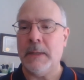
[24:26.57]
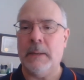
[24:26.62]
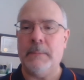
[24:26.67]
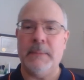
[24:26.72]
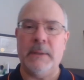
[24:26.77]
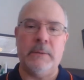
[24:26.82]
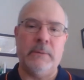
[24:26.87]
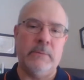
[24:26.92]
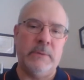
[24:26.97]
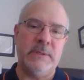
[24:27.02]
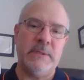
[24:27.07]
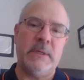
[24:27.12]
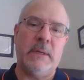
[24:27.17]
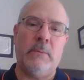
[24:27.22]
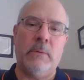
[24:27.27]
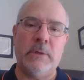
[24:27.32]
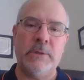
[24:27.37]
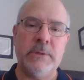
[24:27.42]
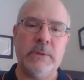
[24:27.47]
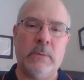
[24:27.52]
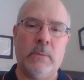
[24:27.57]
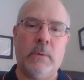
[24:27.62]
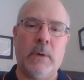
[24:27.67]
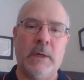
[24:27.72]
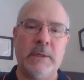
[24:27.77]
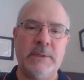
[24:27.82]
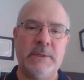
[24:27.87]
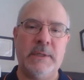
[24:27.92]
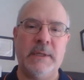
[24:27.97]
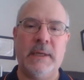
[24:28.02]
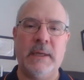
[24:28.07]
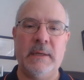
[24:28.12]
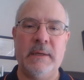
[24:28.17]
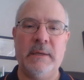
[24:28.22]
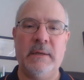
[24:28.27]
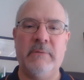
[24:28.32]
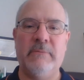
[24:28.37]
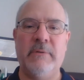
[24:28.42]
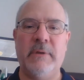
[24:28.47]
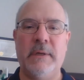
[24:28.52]
The reason I want you to watch the
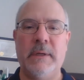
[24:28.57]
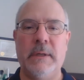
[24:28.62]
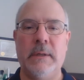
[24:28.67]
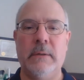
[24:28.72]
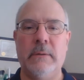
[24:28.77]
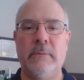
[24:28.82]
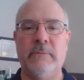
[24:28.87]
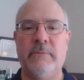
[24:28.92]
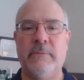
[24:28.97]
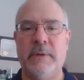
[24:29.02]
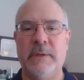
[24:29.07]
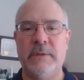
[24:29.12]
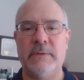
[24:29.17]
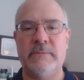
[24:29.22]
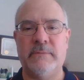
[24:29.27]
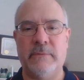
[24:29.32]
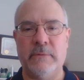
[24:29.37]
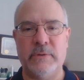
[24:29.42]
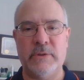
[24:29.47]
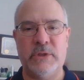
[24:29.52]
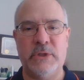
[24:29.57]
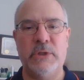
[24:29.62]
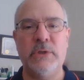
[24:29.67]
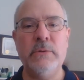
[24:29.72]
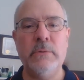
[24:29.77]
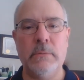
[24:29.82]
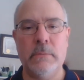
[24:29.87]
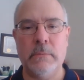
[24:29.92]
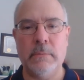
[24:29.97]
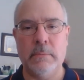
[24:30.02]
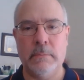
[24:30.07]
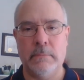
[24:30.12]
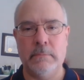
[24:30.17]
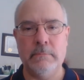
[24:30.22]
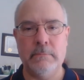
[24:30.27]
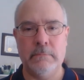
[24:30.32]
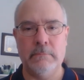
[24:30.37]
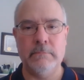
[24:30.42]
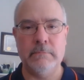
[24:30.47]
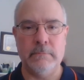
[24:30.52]
Gideon video is for 2
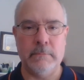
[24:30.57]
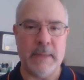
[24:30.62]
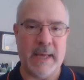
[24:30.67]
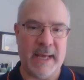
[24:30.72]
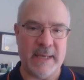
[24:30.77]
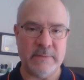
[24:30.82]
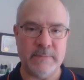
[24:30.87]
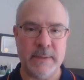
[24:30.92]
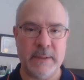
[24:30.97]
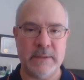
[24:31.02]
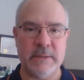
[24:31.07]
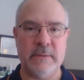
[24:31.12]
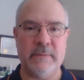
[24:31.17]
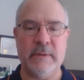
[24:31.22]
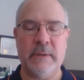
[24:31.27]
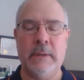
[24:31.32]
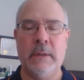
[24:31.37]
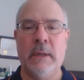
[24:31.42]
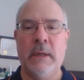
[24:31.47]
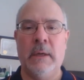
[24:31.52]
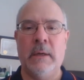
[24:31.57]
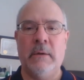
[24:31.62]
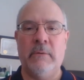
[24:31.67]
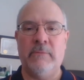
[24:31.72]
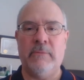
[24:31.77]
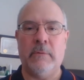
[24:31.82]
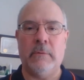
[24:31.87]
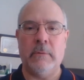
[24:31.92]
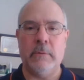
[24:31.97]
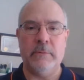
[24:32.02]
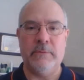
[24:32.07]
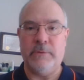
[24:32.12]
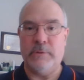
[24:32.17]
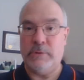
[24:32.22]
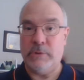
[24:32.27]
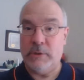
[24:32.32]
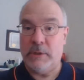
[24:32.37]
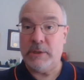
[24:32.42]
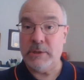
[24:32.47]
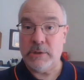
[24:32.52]
aspects of it. For the
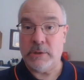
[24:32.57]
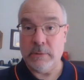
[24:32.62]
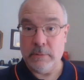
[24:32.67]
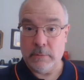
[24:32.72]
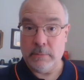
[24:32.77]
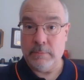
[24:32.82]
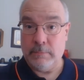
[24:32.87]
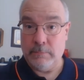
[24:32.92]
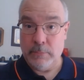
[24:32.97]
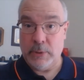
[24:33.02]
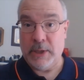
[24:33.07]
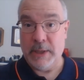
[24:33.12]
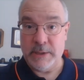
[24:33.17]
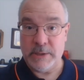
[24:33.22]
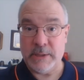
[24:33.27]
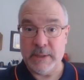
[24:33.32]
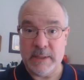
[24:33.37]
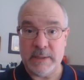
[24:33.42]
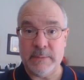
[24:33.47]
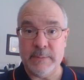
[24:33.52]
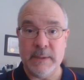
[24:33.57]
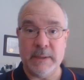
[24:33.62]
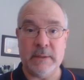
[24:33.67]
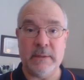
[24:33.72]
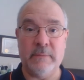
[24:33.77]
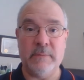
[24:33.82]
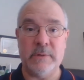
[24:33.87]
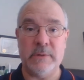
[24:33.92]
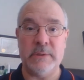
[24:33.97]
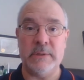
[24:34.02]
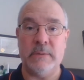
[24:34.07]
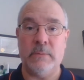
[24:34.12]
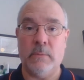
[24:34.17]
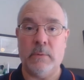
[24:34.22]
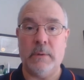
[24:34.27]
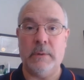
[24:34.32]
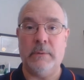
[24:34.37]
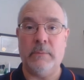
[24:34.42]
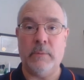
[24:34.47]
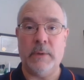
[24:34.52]
judicial branch aspect of it is
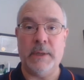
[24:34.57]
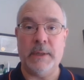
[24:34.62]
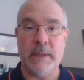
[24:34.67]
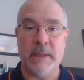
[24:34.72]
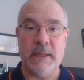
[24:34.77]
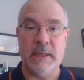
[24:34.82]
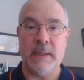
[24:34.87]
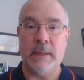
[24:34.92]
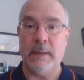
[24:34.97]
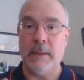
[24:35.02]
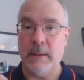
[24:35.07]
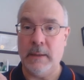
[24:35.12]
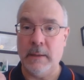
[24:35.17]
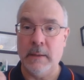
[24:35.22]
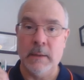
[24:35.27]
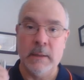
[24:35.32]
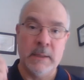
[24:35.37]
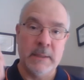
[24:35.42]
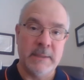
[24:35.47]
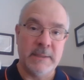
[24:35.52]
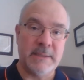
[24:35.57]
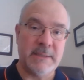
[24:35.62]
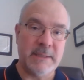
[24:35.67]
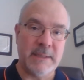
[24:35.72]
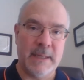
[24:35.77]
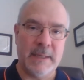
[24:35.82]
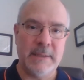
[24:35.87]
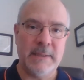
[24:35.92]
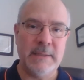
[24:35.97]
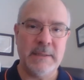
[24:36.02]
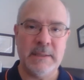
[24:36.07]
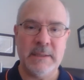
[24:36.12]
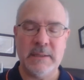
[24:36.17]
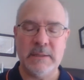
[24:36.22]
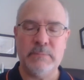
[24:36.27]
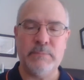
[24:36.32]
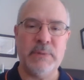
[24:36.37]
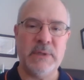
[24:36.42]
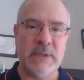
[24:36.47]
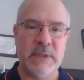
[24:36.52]
when he sends
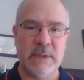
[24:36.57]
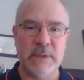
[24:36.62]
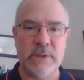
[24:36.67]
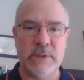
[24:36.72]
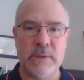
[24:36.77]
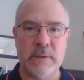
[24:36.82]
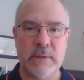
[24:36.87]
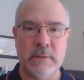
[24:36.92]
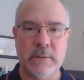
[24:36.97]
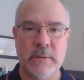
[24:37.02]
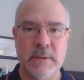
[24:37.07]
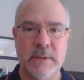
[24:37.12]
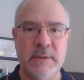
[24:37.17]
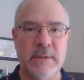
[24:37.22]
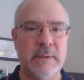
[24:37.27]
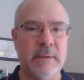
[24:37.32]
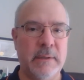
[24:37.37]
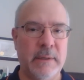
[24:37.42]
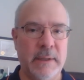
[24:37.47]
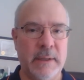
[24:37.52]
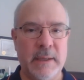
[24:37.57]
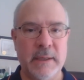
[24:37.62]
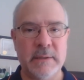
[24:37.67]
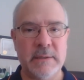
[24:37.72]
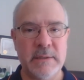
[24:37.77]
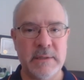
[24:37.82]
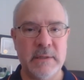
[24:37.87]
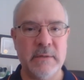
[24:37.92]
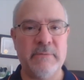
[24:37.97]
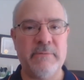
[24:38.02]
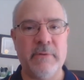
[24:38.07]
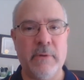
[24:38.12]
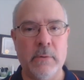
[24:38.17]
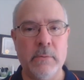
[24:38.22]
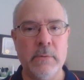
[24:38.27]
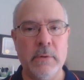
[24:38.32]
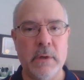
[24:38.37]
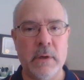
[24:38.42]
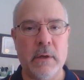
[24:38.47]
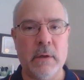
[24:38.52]
his petition until he gets the
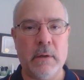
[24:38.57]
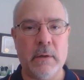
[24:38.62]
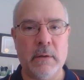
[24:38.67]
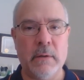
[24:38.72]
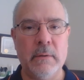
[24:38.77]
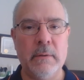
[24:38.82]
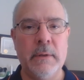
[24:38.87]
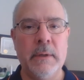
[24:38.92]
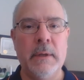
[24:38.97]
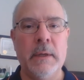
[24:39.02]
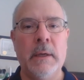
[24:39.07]
phone call,